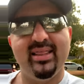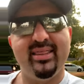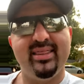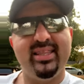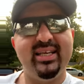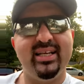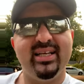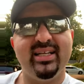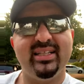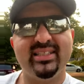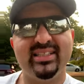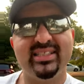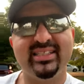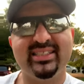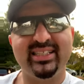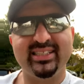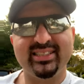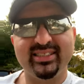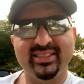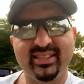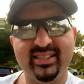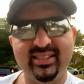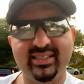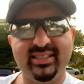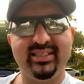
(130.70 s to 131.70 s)
the
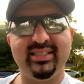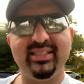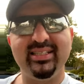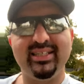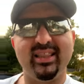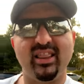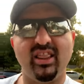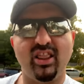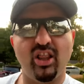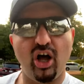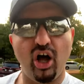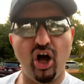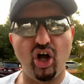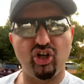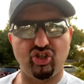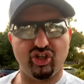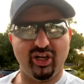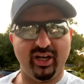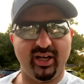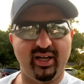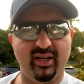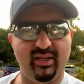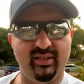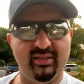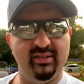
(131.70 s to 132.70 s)
consistency and
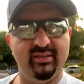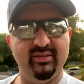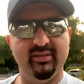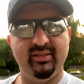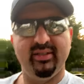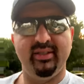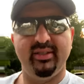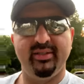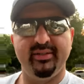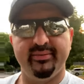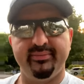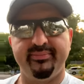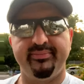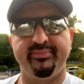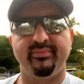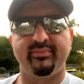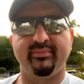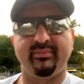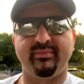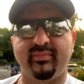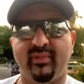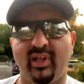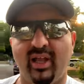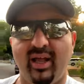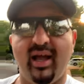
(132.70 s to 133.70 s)
logic
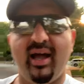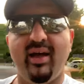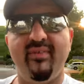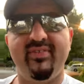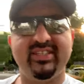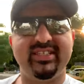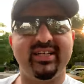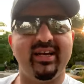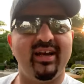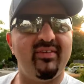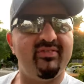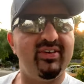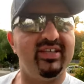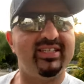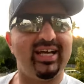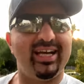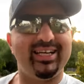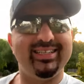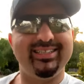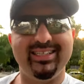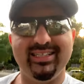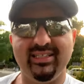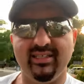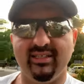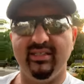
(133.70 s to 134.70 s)
of his
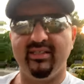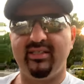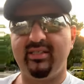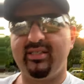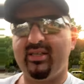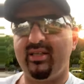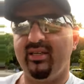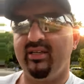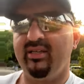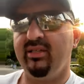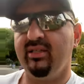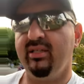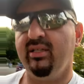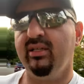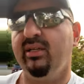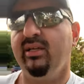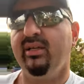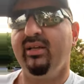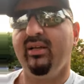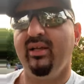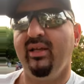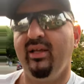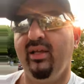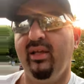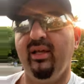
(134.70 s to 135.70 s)
ideas
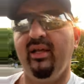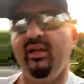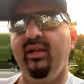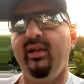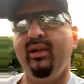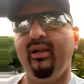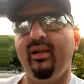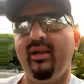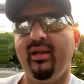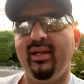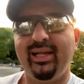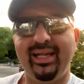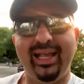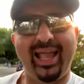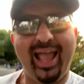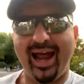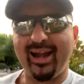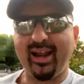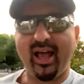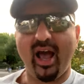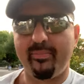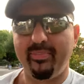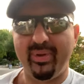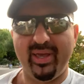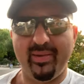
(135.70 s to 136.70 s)

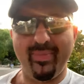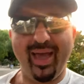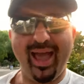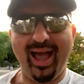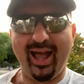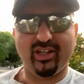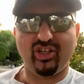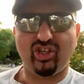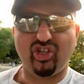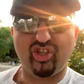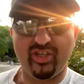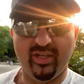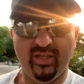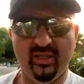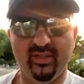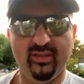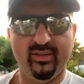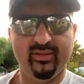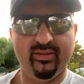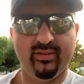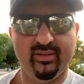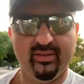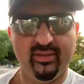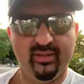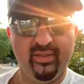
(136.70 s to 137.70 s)
cannot be matched.
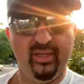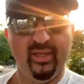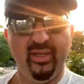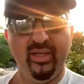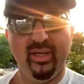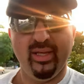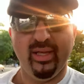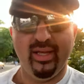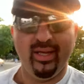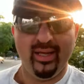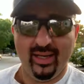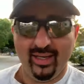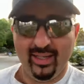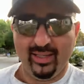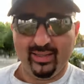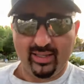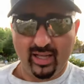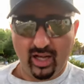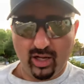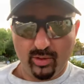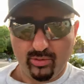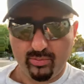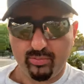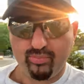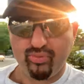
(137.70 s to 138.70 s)

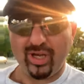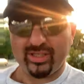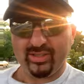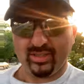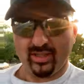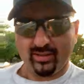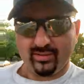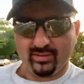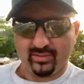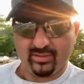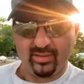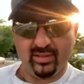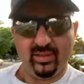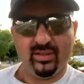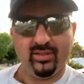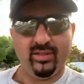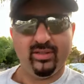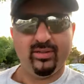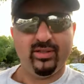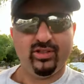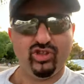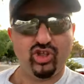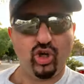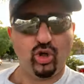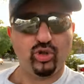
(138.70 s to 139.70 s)
Now, President
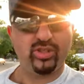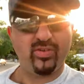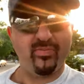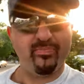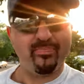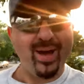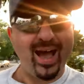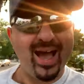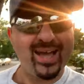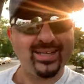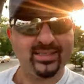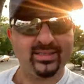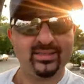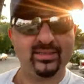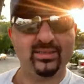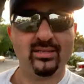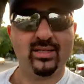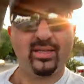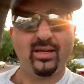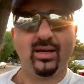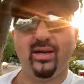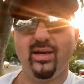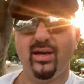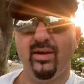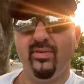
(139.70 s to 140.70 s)
Joseph
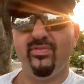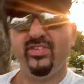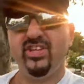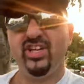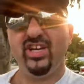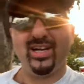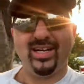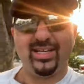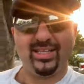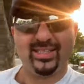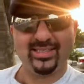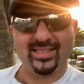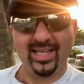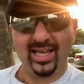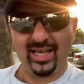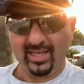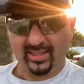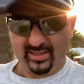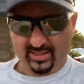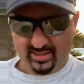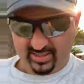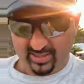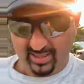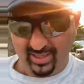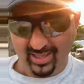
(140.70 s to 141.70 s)
Biden of the United
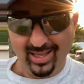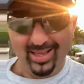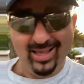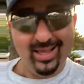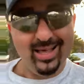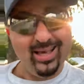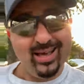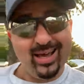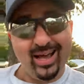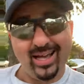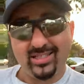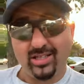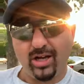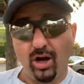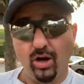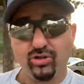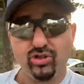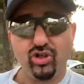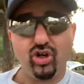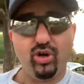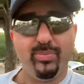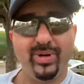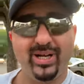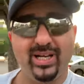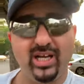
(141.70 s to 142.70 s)
States has
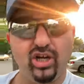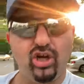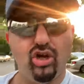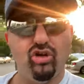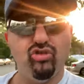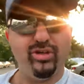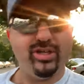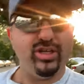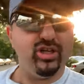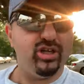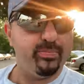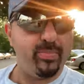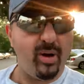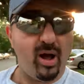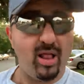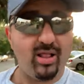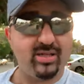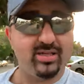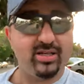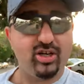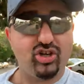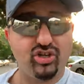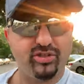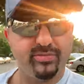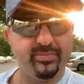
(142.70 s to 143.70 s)
also been a career
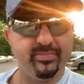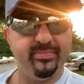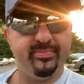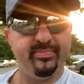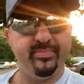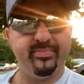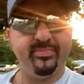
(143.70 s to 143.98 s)
politician.